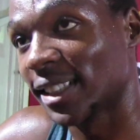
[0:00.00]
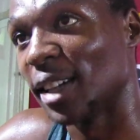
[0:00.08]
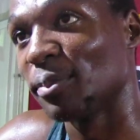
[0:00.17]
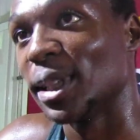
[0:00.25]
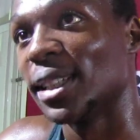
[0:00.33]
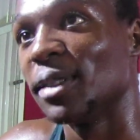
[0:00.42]

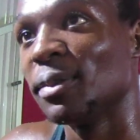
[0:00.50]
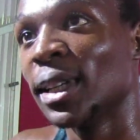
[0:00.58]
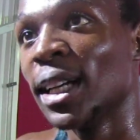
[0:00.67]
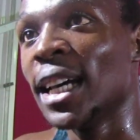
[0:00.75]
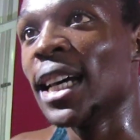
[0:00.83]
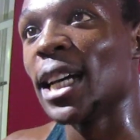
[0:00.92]
championship,
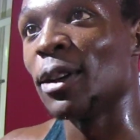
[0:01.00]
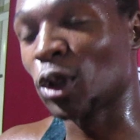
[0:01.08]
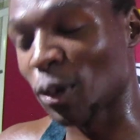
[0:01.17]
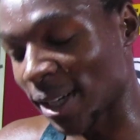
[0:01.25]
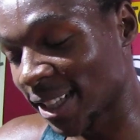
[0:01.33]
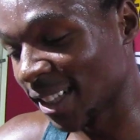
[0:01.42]
it
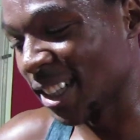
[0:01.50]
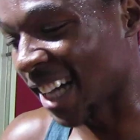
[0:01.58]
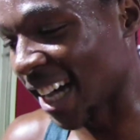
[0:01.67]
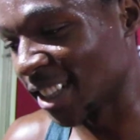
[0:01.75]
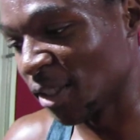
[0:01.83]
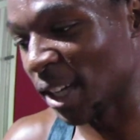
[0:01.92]
automatically
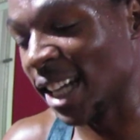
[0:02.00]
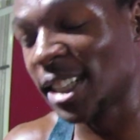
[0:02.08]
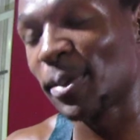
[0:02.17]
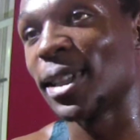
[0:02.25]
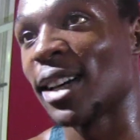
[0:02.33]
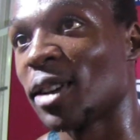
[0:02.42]
kind of,
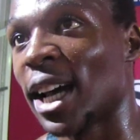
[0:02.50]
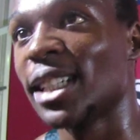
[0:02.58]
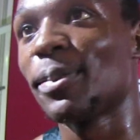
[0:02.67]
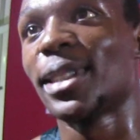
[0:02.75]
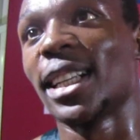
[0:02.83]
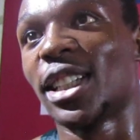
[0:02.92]
80%, you have an
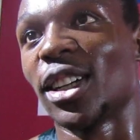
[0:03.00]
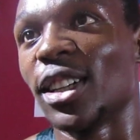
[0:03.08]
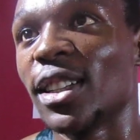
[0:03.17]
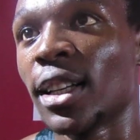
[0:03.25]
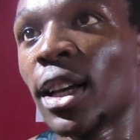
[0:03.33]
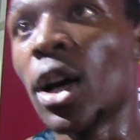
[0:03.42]
80%
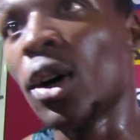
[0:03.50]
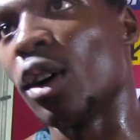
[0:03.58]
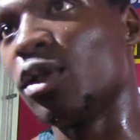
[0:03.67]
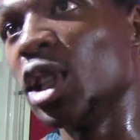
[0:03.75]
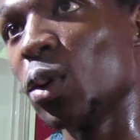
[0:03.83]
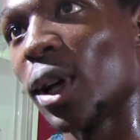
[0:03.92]
chance
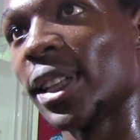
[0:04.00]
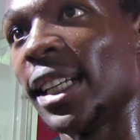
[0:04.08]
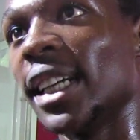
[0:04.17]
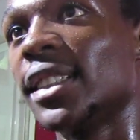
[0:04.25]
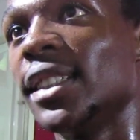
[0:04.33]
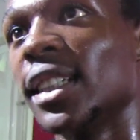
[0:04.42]
of doing well the
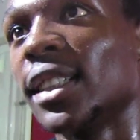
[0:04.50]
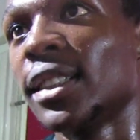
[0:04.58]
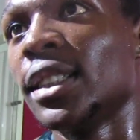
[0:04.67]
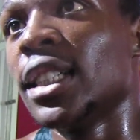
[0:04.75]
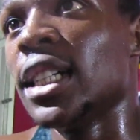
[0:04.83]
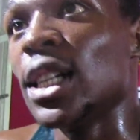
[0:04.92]
next year.
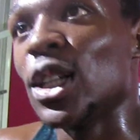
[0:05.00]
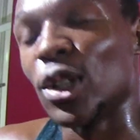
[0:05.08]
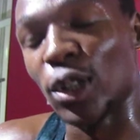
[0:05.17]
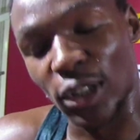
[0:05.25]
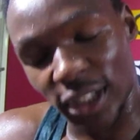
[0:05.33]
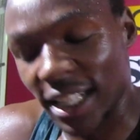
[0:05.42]

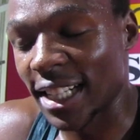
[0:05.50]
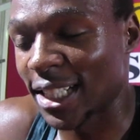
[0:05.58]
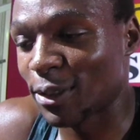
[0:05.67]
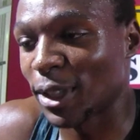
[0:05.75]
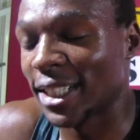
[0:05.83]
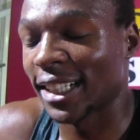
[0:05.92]
So
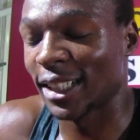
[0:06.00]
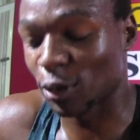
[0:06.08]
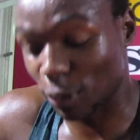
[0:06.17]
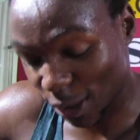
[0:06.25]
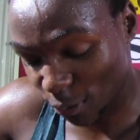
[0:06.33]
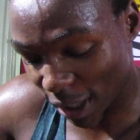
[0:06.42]

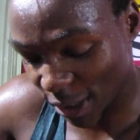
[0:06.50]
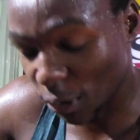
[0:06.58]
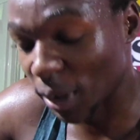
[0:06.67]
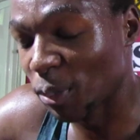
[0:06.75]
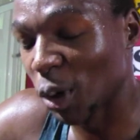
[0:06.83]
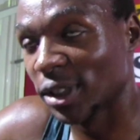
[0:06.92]
that's why it's so
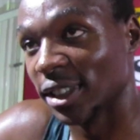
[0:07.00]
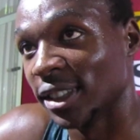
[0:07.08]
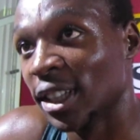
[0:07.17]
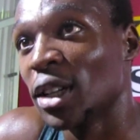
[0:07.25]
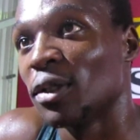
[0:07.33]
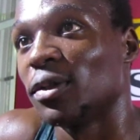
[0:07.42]
important
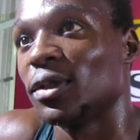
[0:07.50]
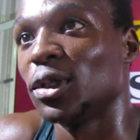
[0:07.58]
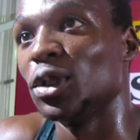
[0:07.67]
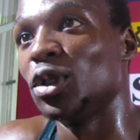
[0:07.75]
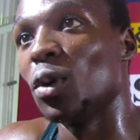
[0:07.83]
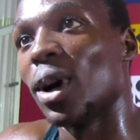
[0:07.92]

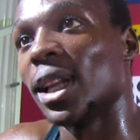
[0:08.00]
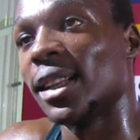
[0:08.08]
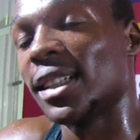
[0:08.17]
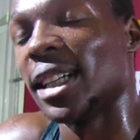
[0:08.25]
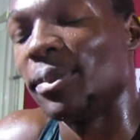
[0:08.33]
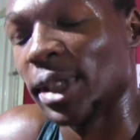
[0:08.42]
to do well in the
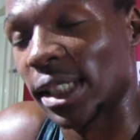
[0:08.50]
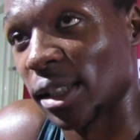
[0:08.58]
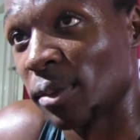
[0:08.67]
championship.